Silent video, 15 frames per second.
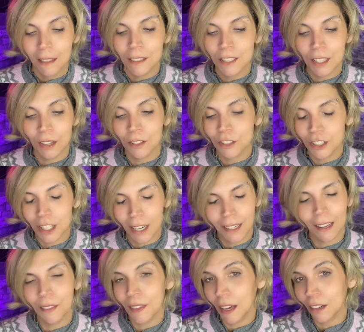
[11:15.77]
So check
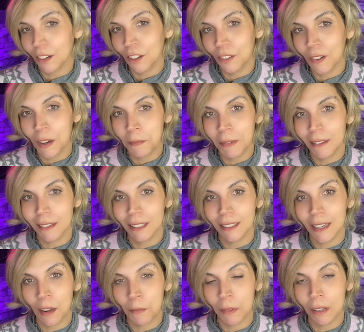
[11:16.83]
out that GoFundMe link
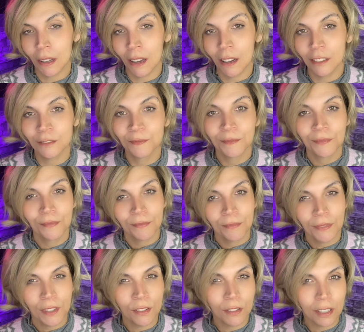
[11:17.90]
down below.
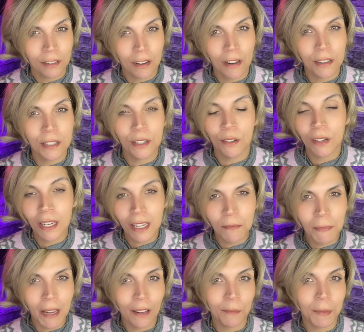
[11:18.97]
You can also
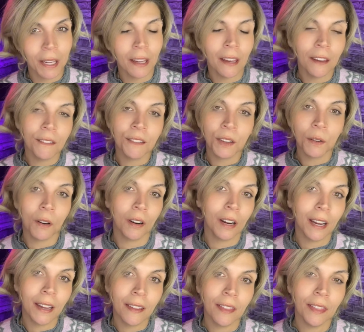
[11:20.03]
email me if you are
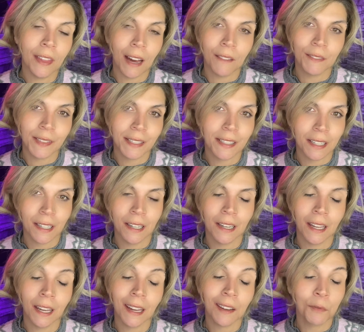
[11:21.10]
in that
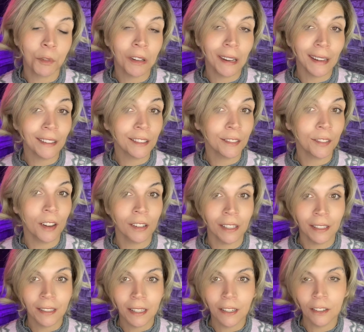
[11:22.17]
vicinity and would like to
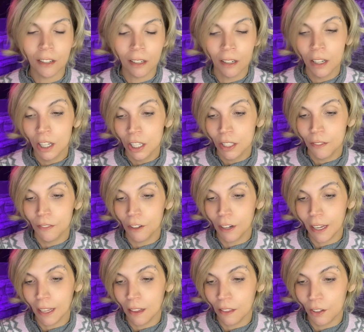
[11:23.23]
volunteer for
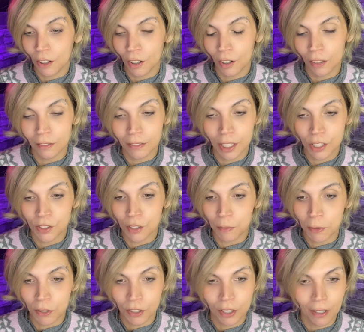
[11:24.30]
either
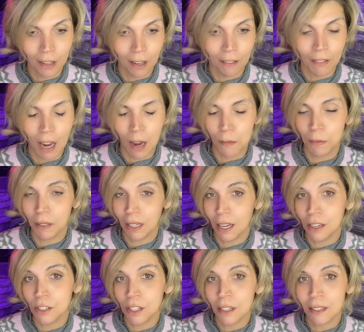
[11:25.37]
distribution of
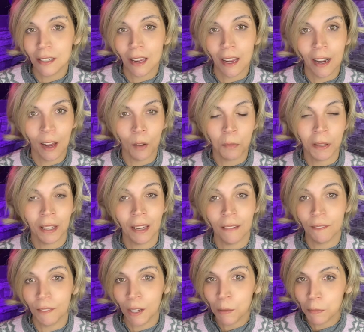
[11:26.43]
applications and helping
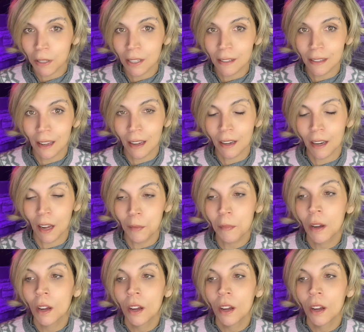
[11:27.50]
get families lined up